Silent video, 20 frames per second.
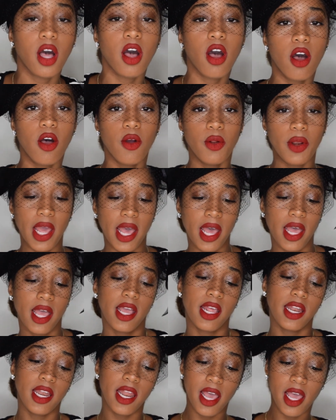Oh
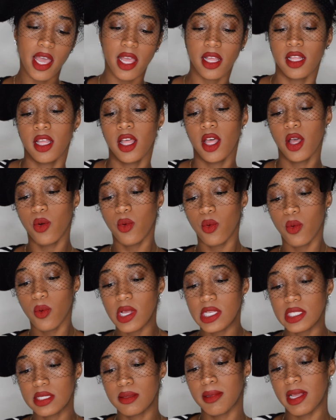na na,
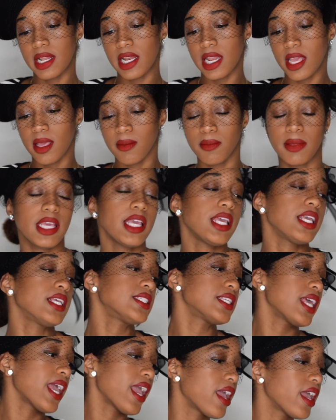what's my name?
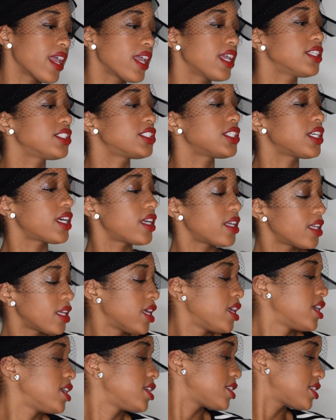It's Asia
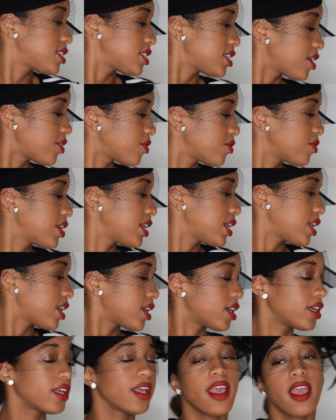
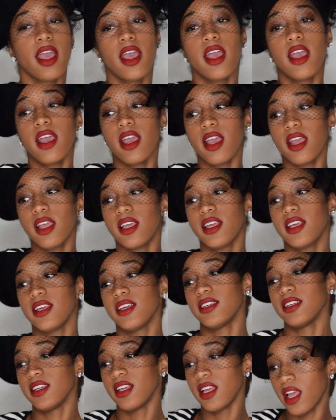Serena.
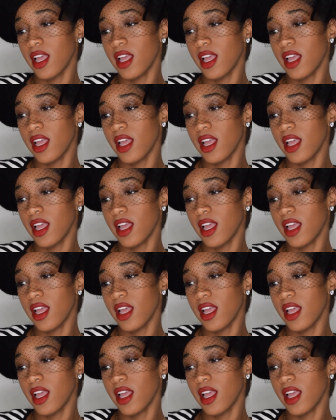Hey.